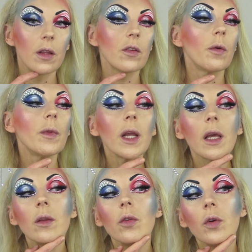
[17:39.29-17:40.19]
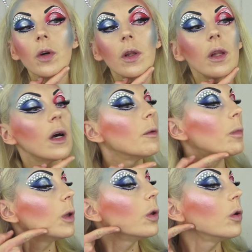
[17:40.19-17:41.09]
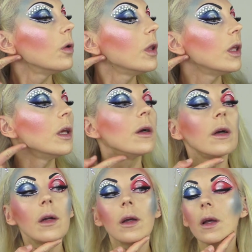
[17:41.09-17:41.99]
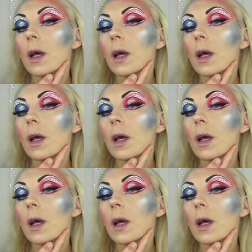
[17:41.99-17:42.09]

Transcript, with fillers: So I'm thinking doing a blue here